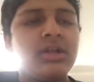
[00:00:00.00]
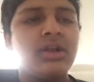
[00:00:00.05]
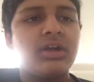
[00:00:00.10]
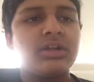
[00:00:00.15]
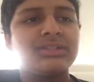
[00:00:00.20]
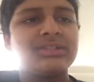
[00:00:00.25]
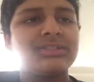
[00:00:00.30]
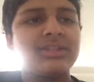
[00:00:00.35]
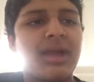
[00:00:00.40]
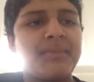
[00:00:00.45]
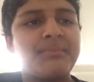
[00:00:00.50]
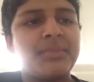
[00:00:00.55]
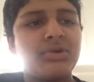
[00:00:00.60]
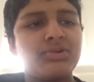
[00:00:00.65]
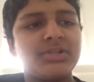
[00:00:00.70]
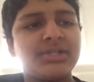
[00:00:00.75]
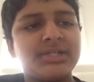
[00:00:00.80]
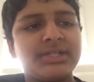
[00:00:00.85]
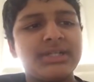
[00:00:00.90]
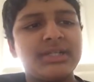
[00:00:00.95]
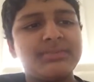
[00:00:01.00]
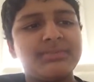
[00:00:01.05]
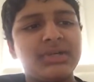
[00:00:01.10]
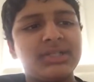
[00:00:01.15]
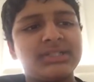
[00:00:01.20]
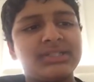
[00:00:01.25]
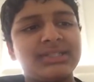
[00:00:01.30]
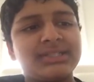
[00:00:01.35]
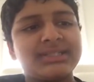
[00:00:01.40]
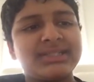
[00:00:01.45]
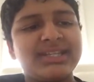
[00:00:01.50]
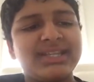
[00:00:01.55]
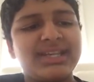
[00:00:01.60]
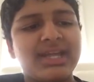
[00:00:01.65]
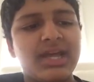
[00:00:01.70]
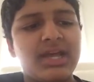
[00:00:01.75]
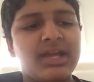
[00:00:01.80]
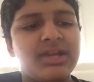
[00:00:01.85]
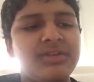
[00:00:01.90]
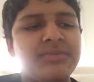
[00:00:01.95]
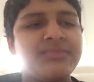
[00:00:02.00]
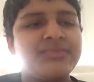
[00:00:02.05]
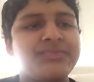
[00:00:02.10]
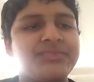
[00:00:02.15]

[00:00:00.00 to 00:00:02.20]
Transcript: on stop motion ebud 69.